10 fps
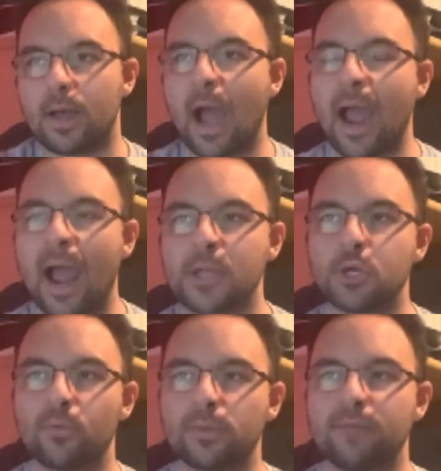I
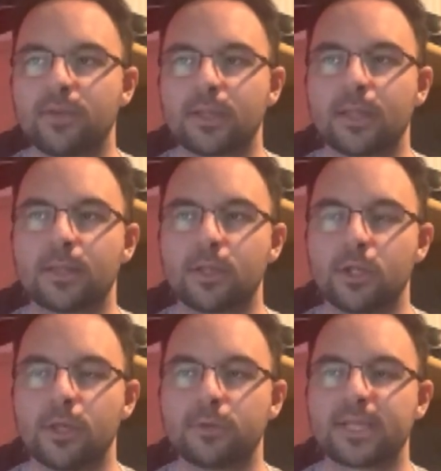don't really feel like that
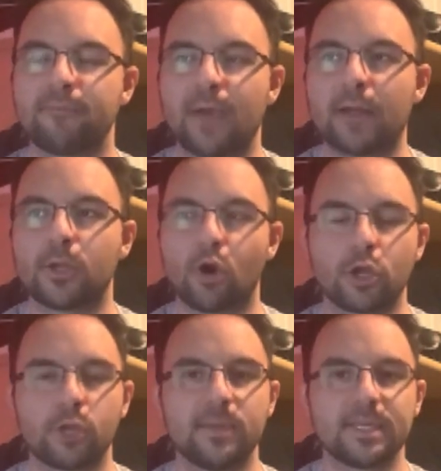there's a valid
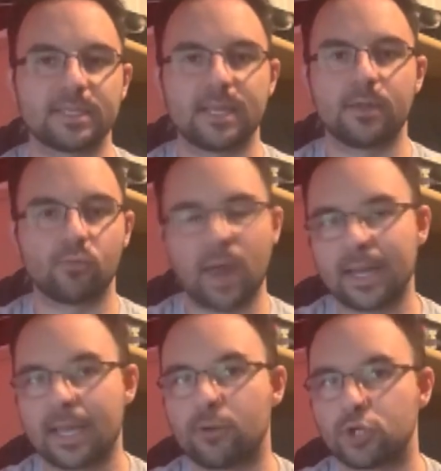argument to say that
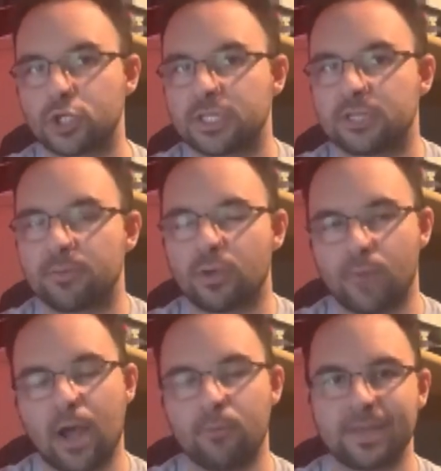Eradicator should still be
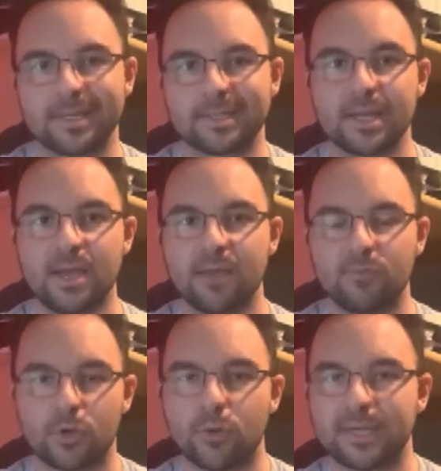around, because
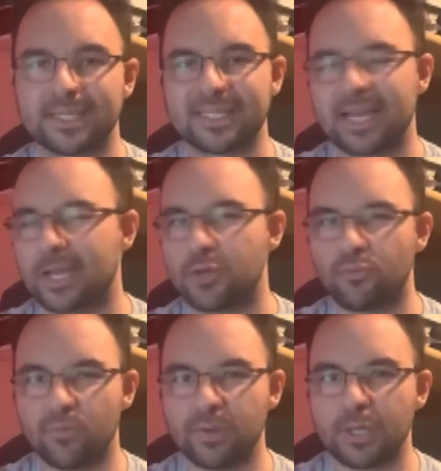if you're going second,
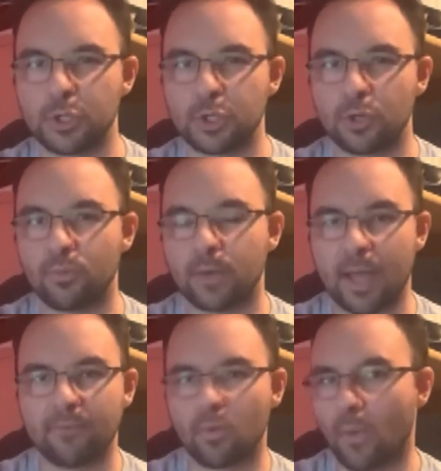you really don't
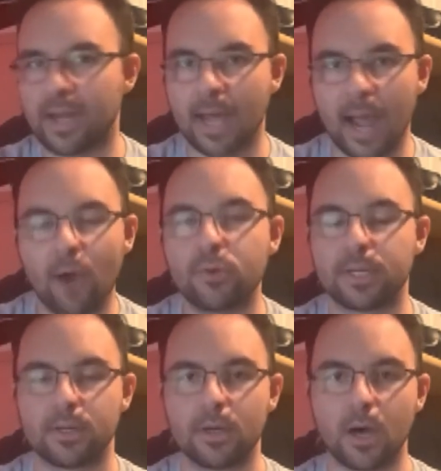have a way to out
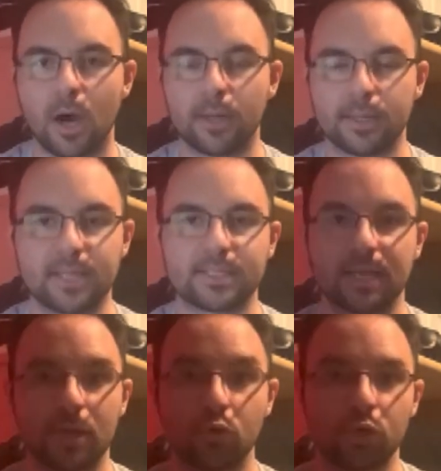it unless
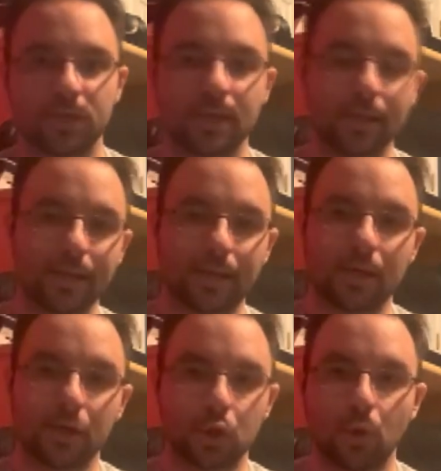like you just get
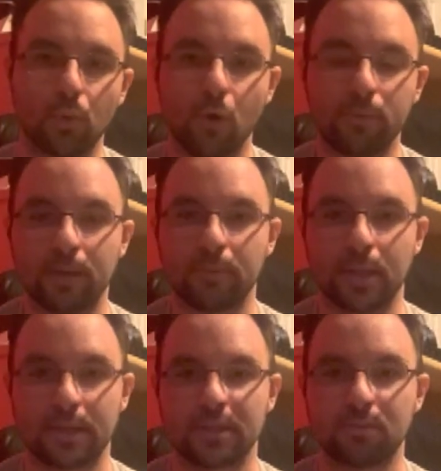lucky and don't open up a
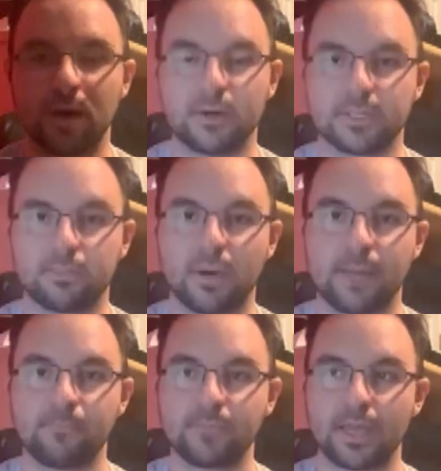lot of spells.
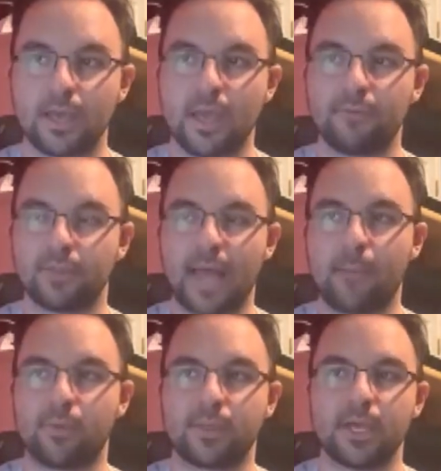But if
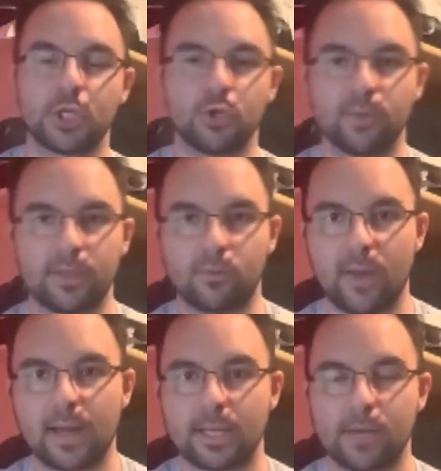Labyrinth hits you with an
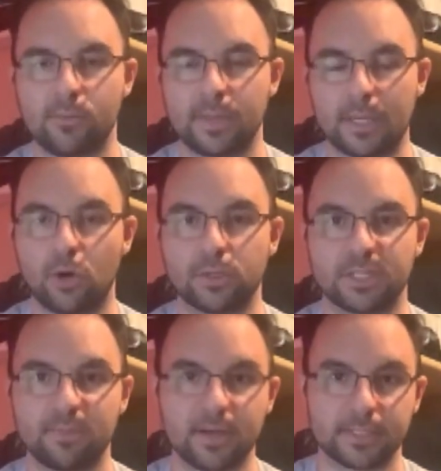Eradicator and they call
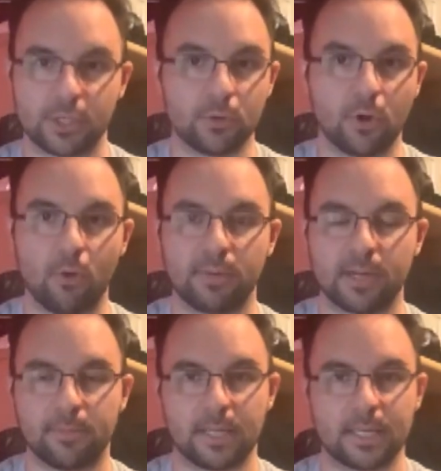spells and you don't open
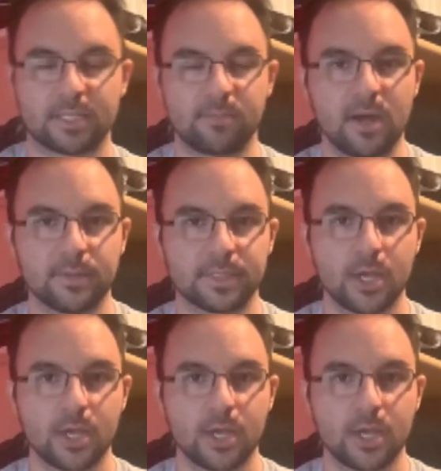up a lot of spells,